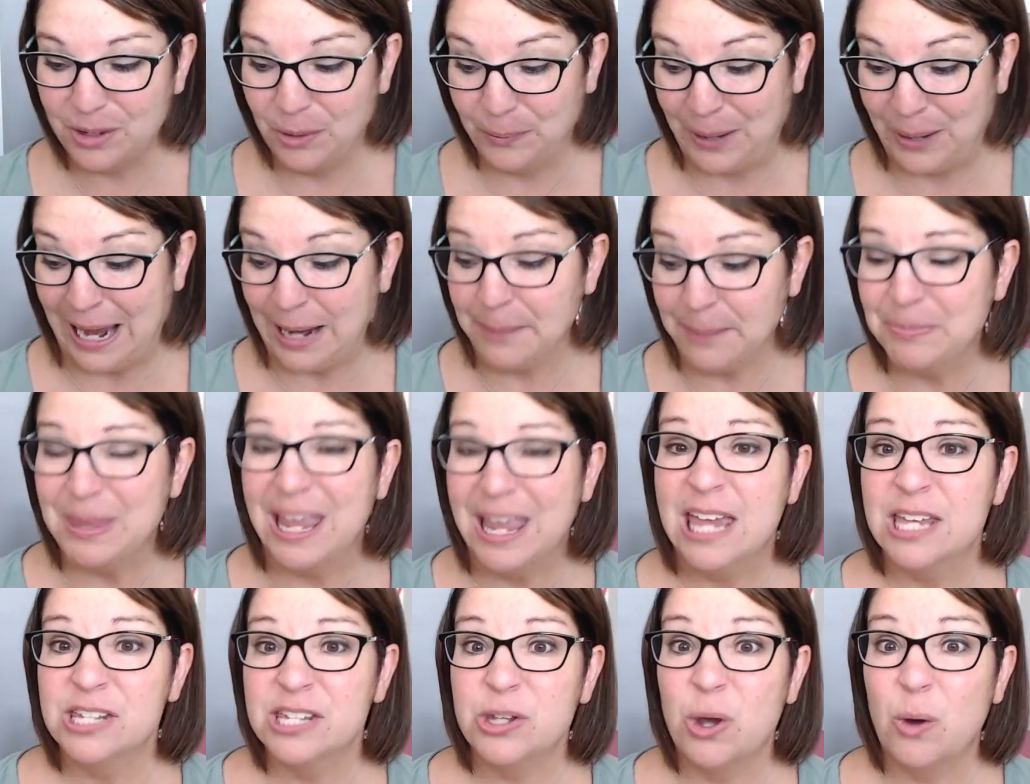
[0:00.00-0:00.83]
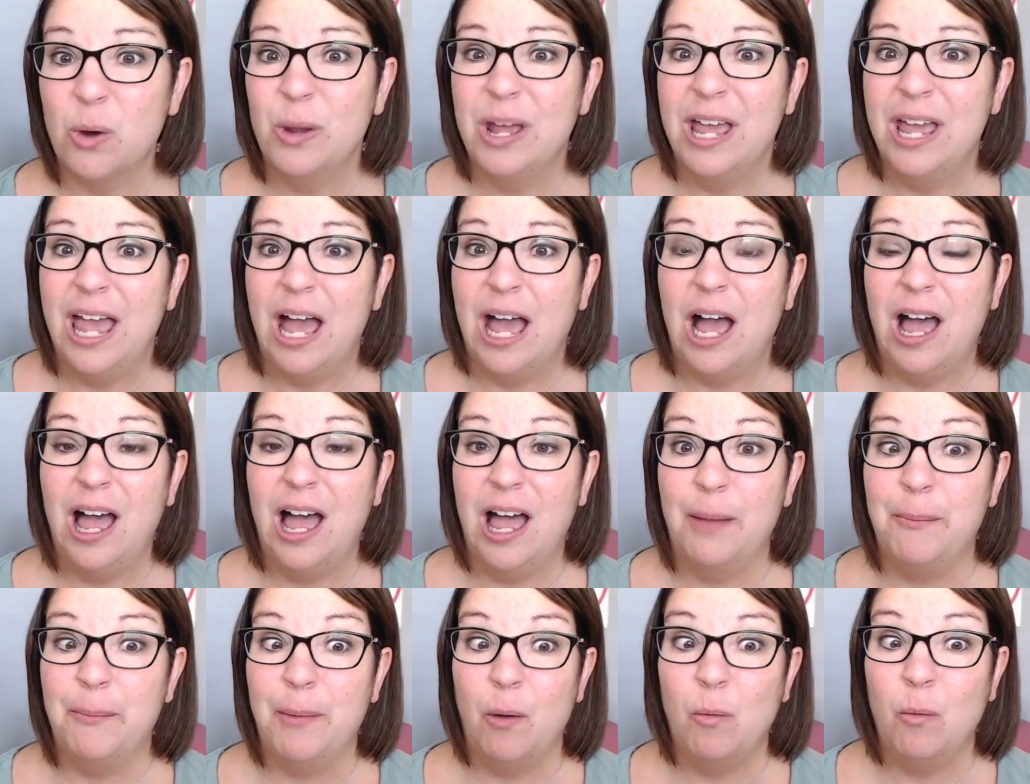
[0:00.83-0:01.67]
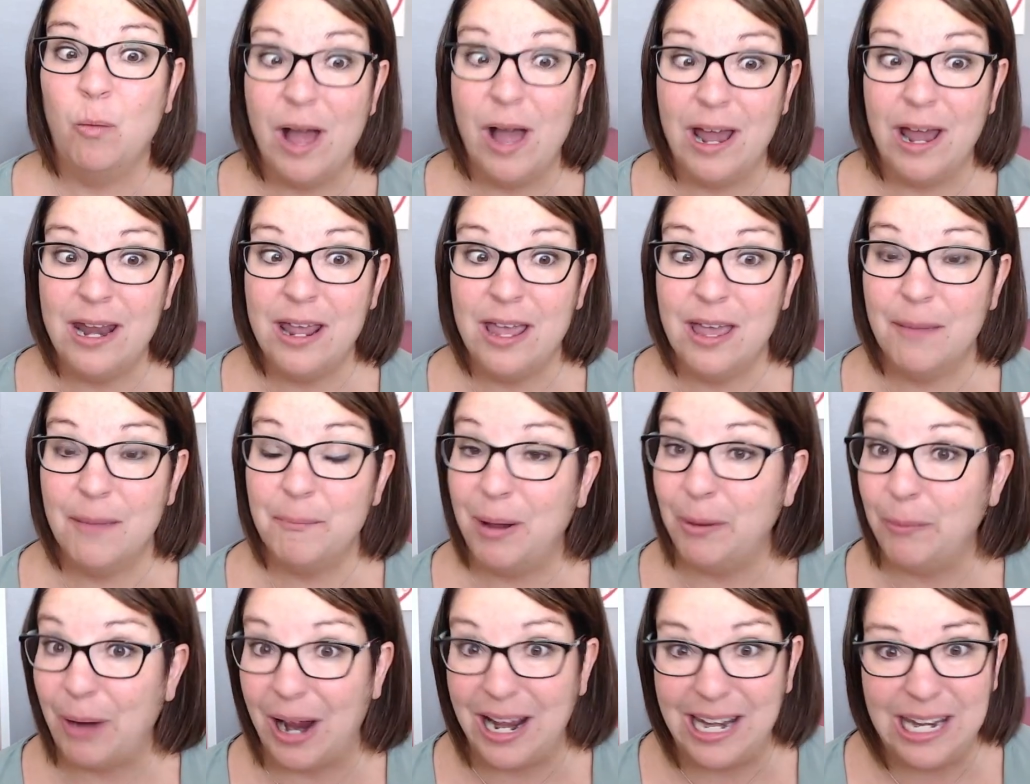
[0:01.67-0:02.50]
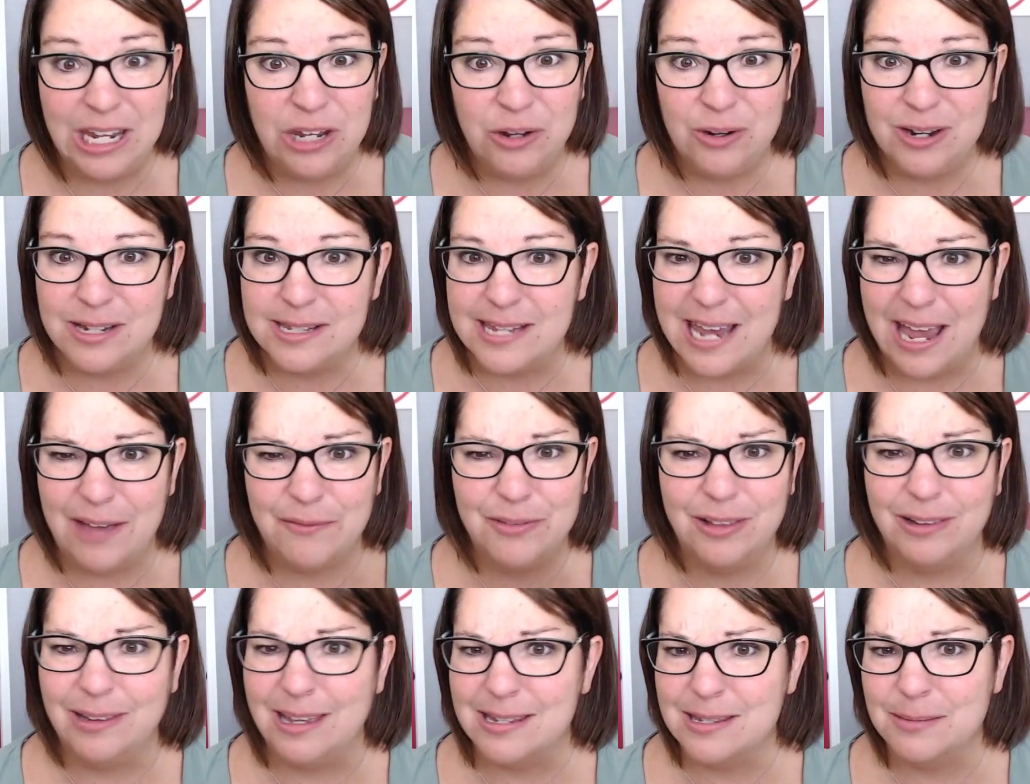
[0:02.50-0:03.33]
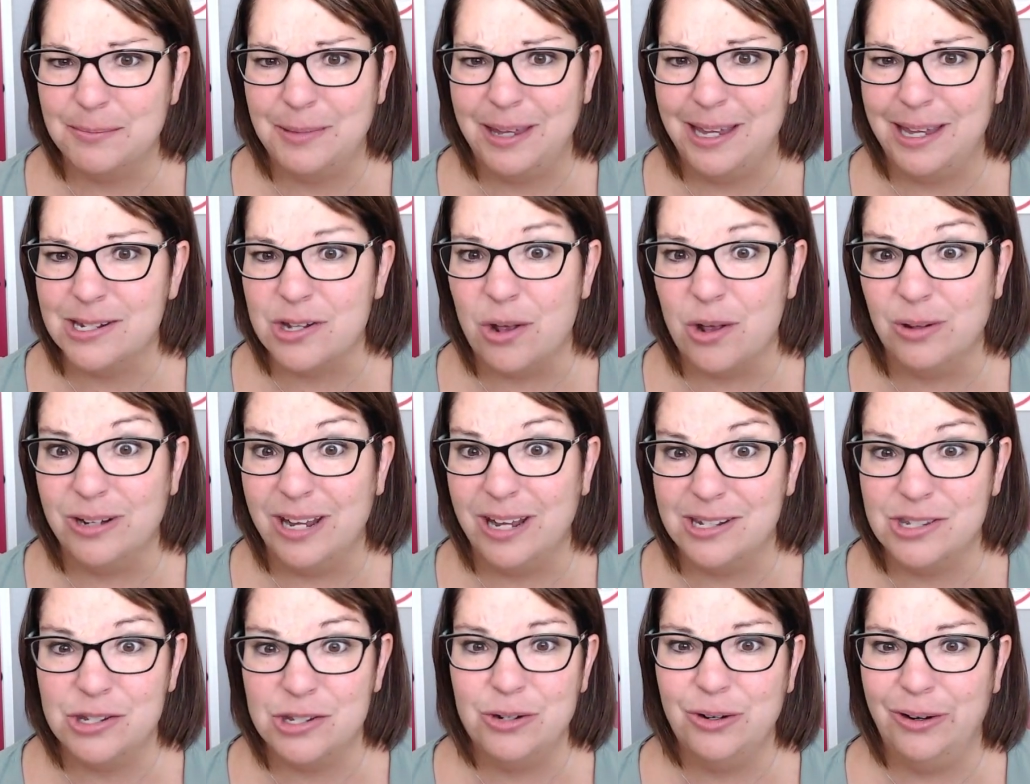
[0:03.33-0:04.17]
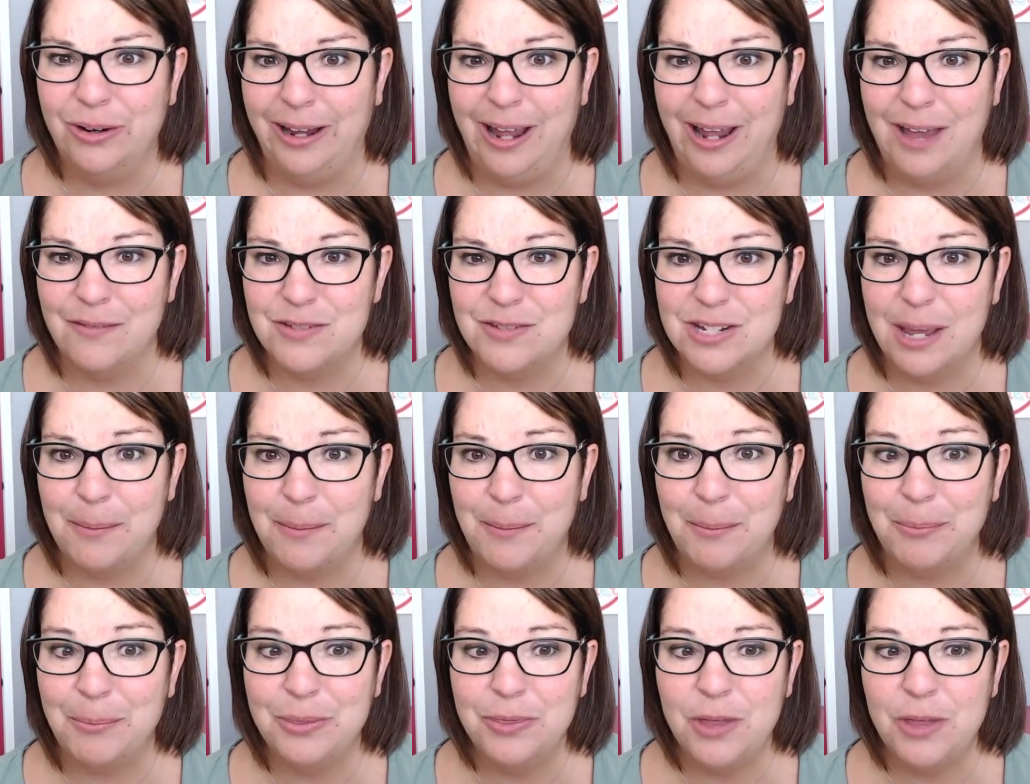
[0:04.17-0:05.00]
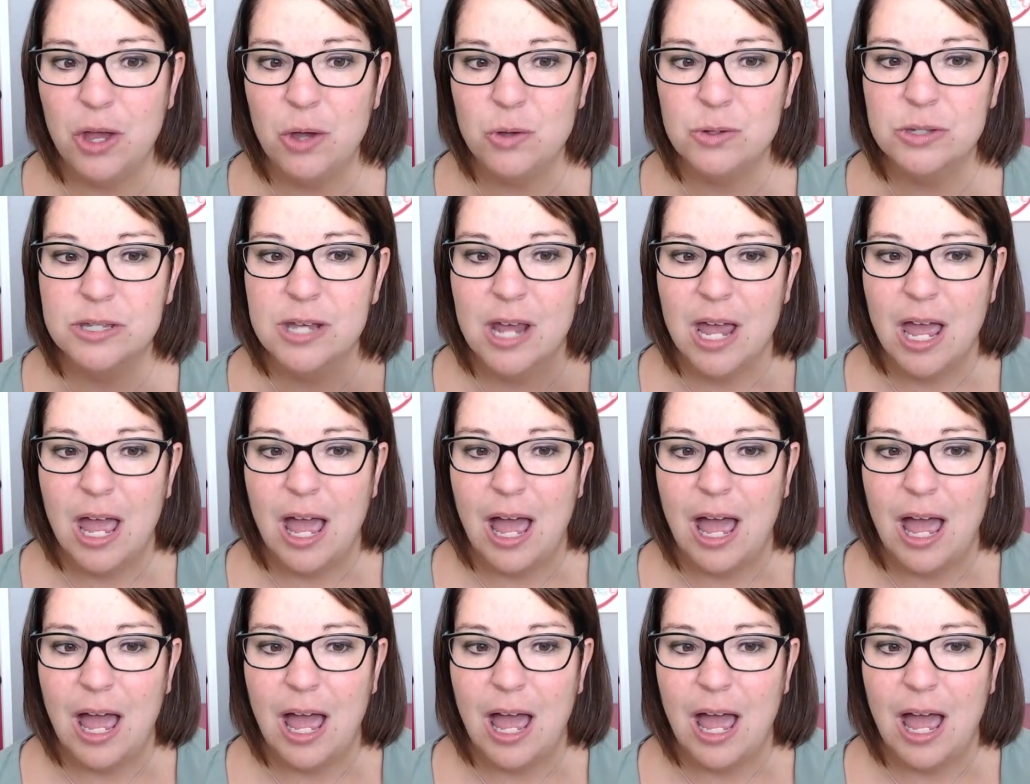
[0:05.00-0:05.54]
Okay, so um, one, my writing units have the lesson plans all done, so you don't even have to come up with those.